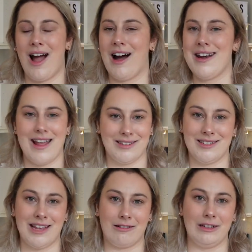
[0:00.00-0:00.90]

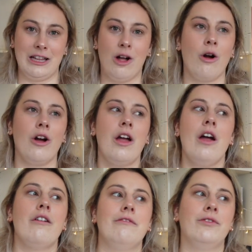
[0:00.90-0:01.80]
unnecessarily long
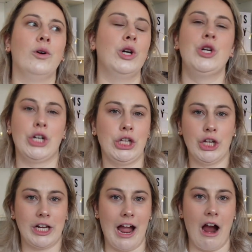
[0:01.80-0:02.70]
for not a
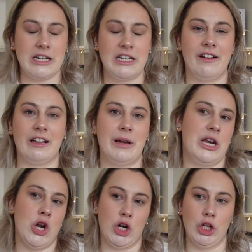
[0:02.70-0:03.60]
lot of character
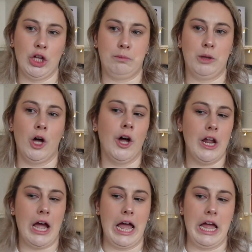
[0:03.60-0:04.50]
development, not a lot of plot
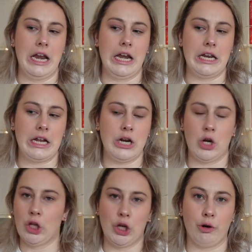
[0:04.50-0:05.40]
and not
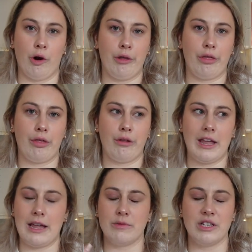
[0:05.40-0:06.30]
a lot of growth
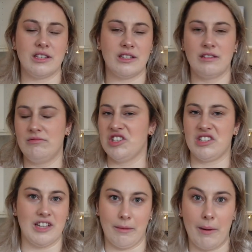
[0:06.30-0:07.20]
it was
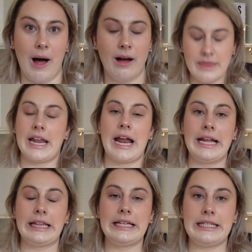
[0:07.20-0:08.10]
just subpar. Then
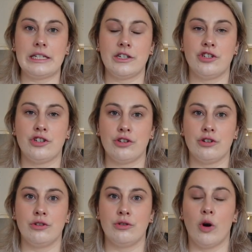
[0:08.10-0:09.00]
I listened
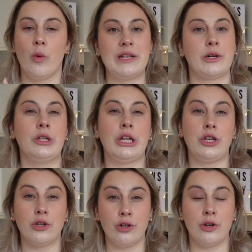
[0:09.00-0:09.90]
to Always Only
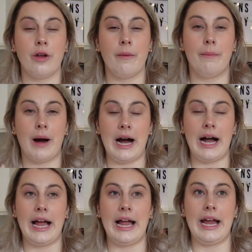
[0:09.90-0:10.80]
You
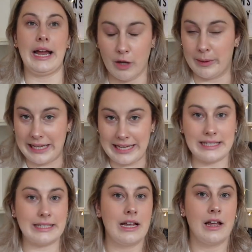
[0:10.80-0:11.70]
by Chloe
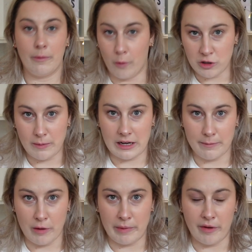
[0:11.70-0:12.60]
Liese, also part of
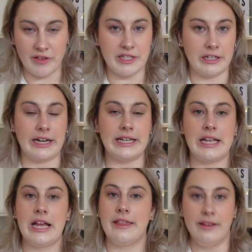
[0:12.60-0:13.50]
the Bergman Brothers series.
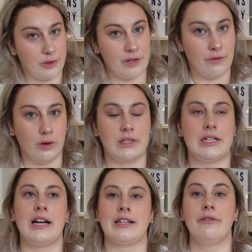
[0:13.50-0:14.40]
This was a four
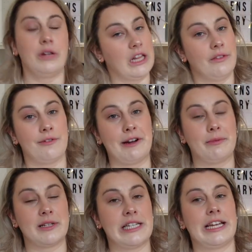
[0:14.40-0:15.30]
stars. I really love the
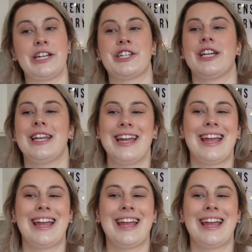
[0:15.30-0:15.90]
representation.